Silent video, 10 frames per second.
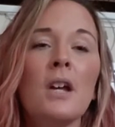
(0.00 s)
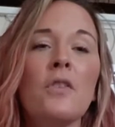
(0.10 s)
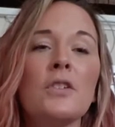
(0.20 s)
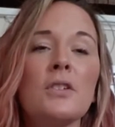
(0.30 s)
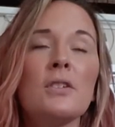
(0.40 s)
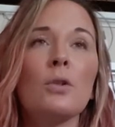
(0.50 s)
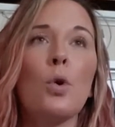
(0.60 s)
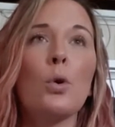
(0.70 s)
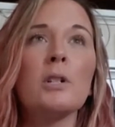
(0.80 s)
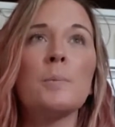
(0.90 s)
this is
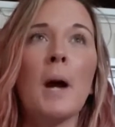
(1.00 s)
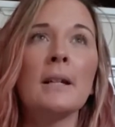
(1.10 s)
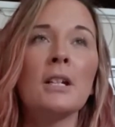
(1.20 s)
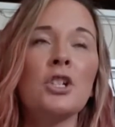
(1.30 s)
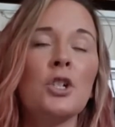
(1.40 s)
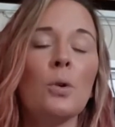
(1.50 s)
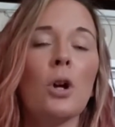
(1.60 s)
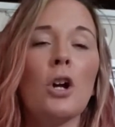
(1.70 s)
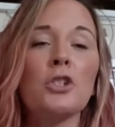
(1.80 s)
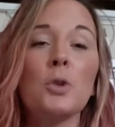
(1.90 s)
corresponding to or
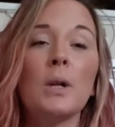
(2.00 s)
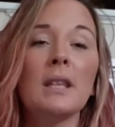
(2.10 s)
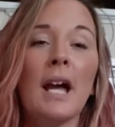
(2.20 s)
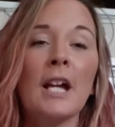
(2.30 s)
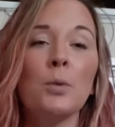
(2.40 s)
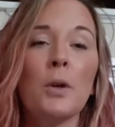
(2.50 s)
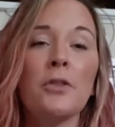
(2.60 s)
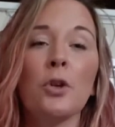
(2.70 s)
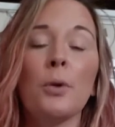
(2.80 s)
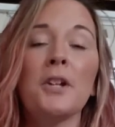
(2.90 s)
also aligned with
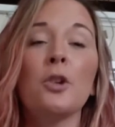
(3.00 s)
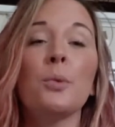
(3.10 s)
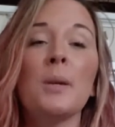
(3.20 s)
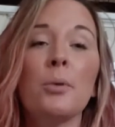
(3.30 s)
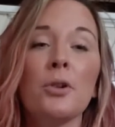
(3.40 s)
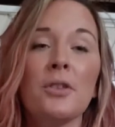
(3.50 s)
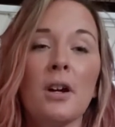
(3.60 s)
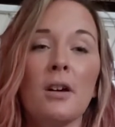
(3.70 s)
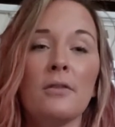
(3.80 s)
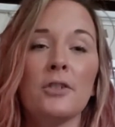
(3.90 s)
the greater rebirth
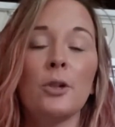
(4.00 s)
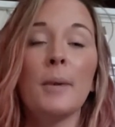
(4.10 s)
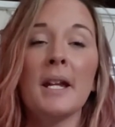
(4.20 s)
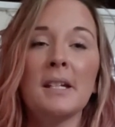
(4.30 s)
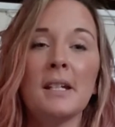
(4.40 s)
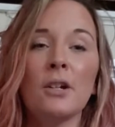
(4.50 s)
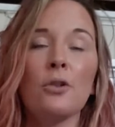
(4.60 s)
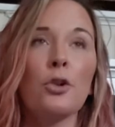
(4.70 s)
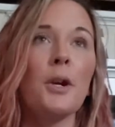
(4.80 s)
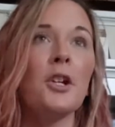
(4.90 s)
of humanity, or
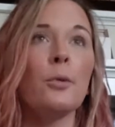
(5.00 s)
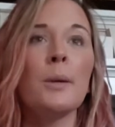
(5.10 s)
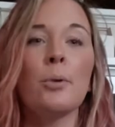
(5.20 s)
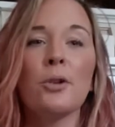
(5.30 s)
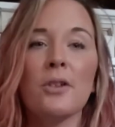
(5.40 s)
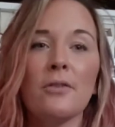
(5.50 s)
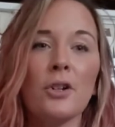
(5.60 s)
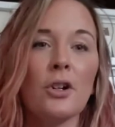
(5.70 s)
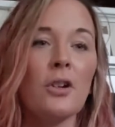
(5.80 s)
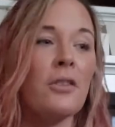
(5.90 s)
the greater rebirth of
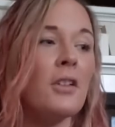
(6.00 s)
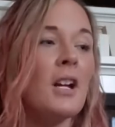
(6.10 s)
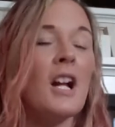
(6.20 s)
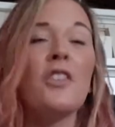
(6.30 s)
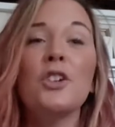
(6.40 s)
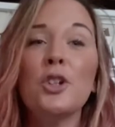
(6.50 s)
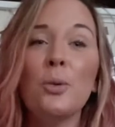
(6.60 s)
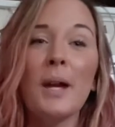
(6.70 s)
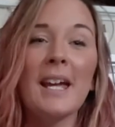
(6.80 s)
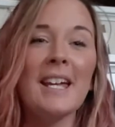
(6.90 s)
Earth, the
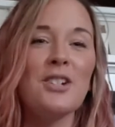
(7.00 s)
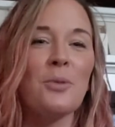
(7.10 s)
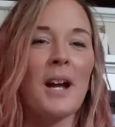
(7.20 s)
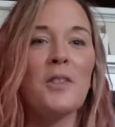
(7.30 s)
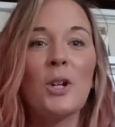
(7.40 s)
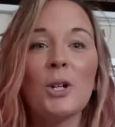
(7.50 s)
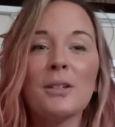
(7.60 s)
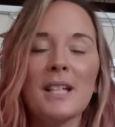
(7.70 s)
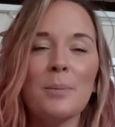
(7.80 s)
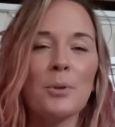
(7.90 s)
new age, right? The
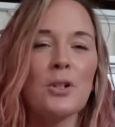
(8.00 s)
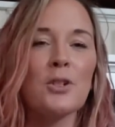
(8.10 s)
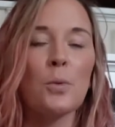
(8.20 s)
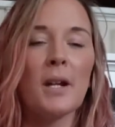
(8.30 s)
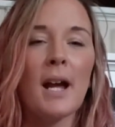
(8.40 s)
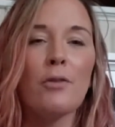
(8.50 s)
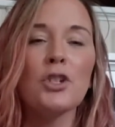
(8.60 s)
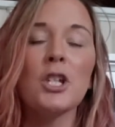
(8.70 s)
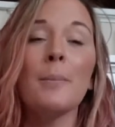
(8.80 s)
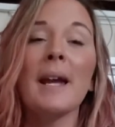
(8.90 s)
Earth Keepers, whatever.
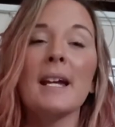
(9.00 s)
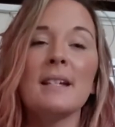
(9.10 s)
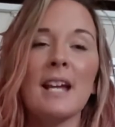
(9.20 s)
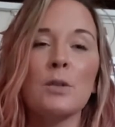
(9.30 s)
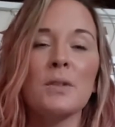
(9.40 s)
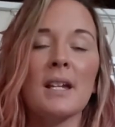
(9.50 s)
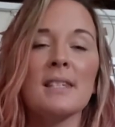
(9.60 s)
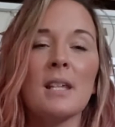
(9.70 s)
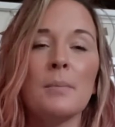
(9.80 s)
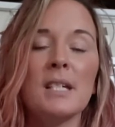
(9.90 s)
So you might connect with that at
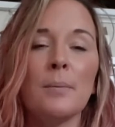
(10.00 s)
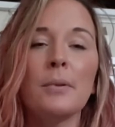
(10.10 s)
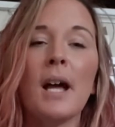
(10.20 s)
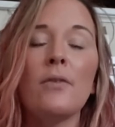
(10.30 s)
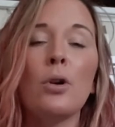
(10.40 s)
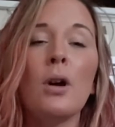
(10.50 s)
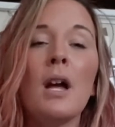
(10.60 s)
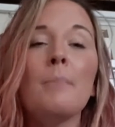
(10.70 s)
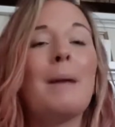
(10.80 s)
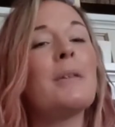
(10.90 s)
some deep level.
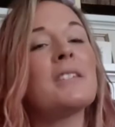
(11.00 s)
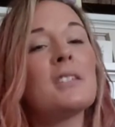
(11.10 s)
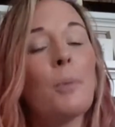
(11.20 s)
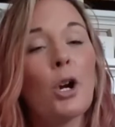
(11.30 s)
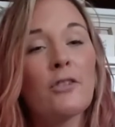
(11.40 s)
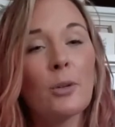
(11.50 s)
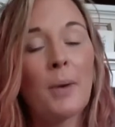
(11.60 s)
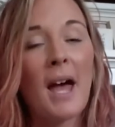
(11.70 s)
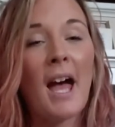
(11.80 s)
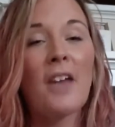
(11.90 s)
Maybe this is a part of your
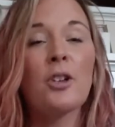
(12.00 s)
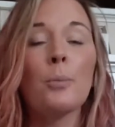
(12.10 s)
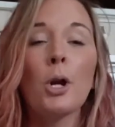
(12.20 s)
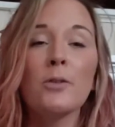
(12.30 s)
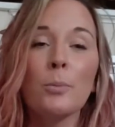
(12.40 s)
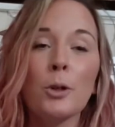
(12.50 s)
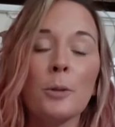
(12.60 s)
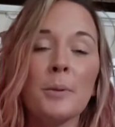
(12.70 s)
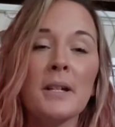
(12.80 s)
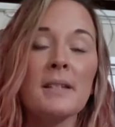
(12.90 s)
path or part of your
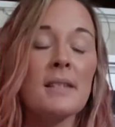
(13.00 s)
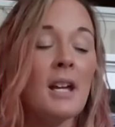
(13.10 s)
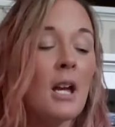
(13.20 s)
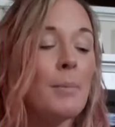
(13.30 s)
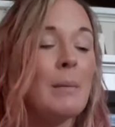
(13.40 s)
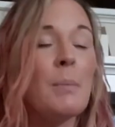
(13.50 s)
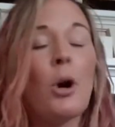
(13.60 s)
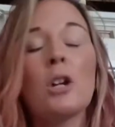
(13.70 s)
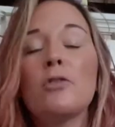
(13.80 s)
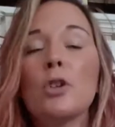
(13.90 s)
purpose. Maybe
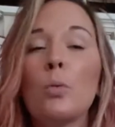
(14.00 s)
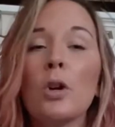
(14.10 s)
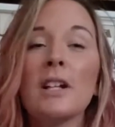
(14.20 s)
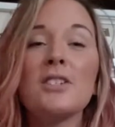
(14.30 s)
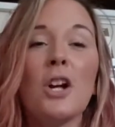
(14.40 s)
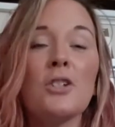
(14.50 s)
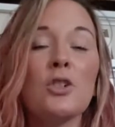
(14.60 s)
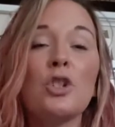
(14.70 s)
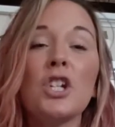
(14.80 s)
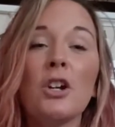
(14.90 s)
part of your work is
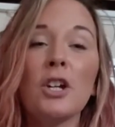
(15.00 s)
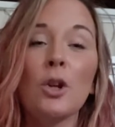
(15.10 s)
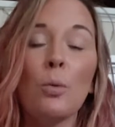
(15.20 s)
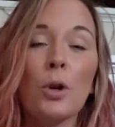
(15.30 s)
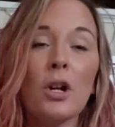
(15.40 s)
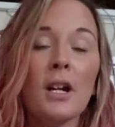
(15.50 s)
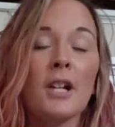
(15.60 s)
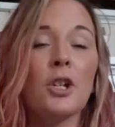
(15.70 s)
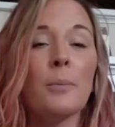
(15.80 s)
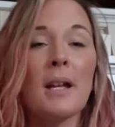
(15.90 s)
also sharing your work
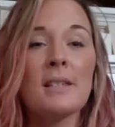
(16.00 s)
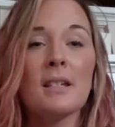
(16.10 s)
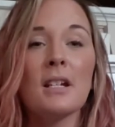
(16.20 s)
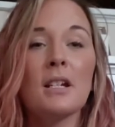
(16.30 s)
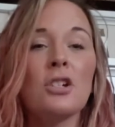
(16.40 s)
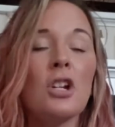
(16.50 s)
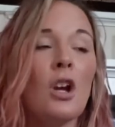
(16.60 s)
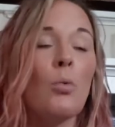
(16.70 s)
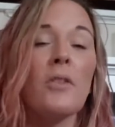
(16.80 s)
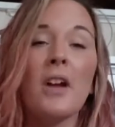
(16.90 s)
and your message
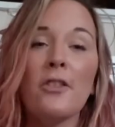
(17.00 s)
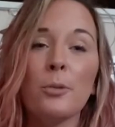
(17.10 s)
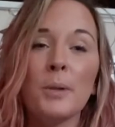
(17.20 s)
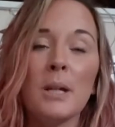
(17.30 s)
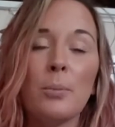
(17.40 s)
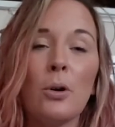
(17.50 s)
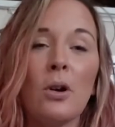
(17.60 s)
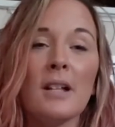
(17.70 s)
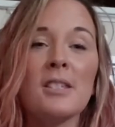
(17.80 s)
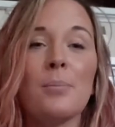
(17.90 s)
with other
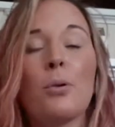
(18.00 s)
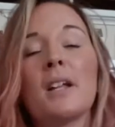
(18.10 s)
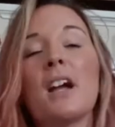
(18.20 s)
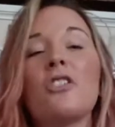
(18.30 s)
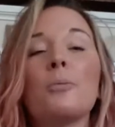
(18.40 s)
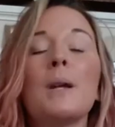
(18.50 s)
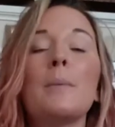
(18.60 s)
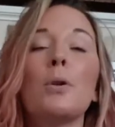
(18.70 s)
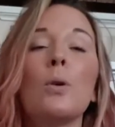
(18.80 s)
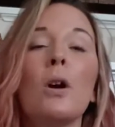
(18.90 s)
people and supporting other
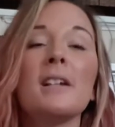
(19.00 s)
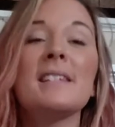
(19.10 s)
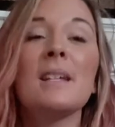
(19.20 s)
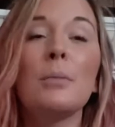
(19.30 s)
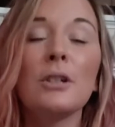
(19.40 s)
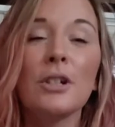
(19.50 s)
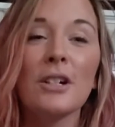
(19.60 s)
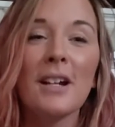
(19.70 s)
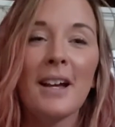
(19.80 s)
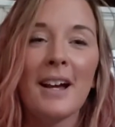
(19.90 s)
people who are in a
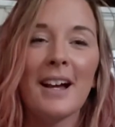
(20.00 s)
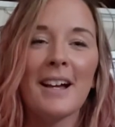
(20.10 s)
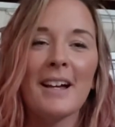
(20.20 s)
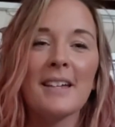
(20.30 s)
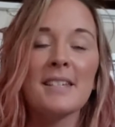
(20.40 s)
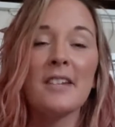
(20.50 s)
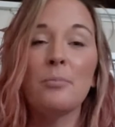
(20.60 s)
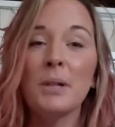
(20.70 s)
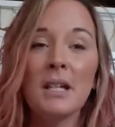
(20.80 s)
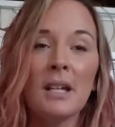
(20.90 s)
similar state of
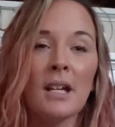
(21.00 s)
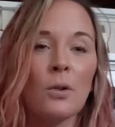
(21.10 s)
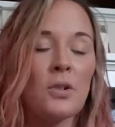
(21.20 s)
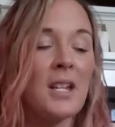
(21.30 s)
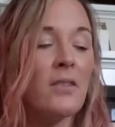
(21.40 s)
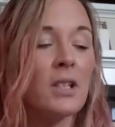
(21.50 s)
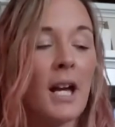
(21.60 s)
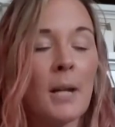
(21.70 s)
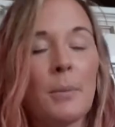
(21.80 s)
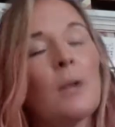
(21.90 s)
being or state of
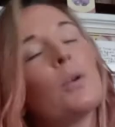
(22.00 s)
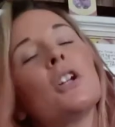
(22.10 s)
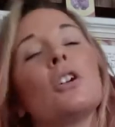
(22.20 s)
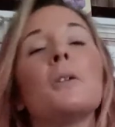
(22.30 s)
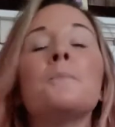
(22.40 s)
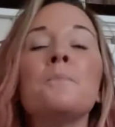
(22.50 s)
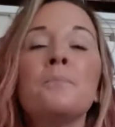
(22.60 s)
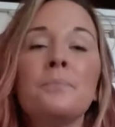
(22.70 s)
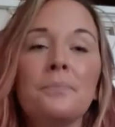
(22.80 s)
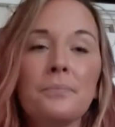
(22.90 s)
alignment, where you're
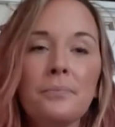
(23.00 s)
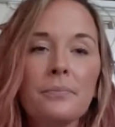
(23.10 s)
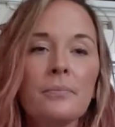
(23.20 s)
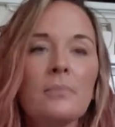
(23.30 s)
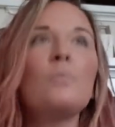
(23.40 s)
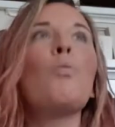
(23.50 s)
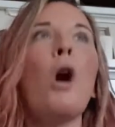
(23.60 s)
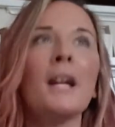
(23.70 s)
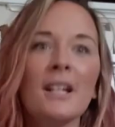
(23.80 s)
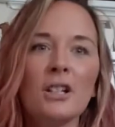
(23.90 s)

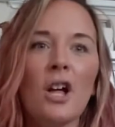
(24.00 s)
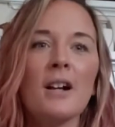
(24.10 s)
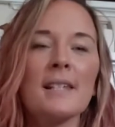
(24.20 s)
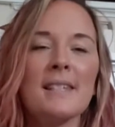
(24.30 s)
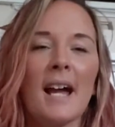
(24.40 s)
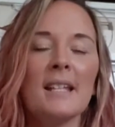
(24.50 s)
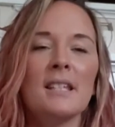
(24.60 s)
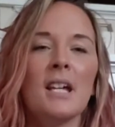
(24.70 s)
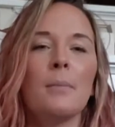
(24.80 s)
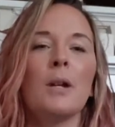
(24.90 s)
walking alongside
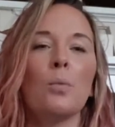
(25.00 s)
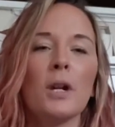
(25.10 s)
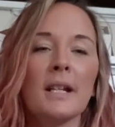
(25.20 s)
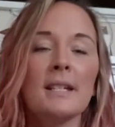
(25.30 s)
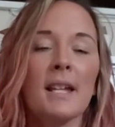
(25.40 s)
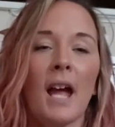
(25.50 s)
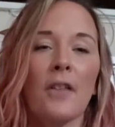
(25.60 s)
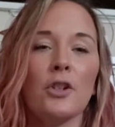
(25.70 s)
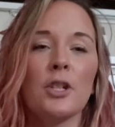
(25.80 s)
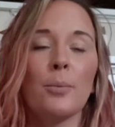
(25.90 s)
them and working
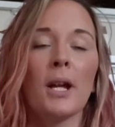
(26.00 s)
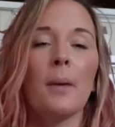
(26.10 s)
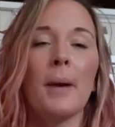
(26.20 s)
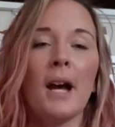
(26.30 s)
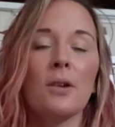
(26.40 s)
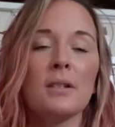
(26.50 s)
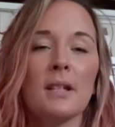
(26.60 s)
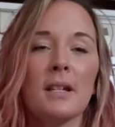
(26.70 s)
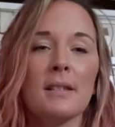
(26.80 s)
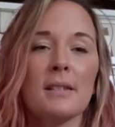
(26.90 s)
together to bring about
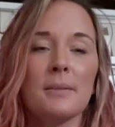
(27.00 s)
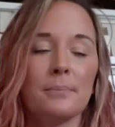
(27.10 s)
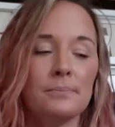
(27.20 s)
this